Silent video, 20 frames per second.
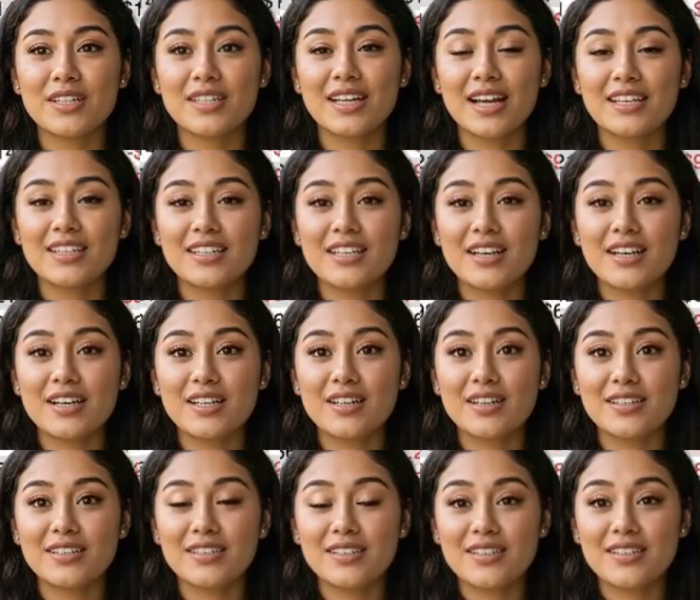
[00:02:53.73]
10
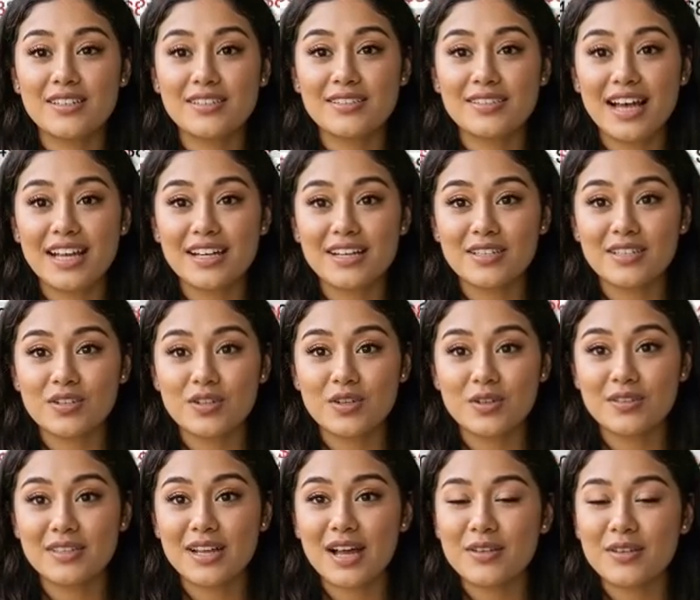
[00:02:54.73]
years, that is
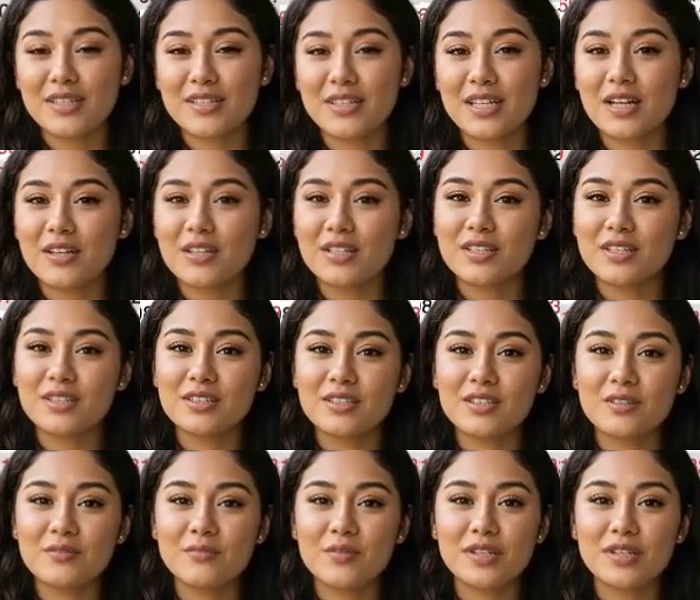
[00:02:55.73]
$2,000
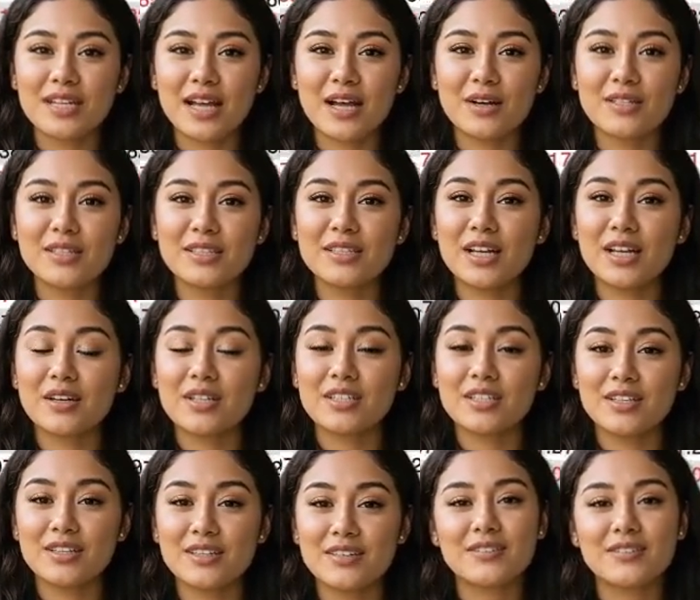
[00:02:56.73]
to
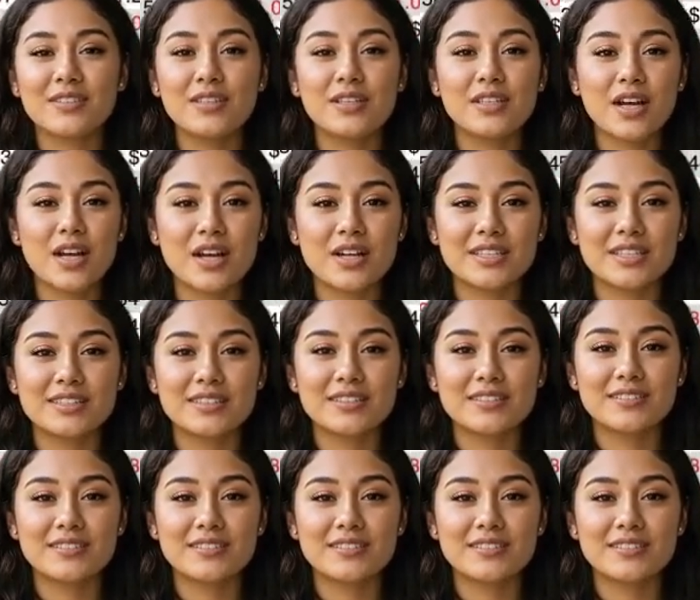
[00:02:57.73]
$4,000, gone.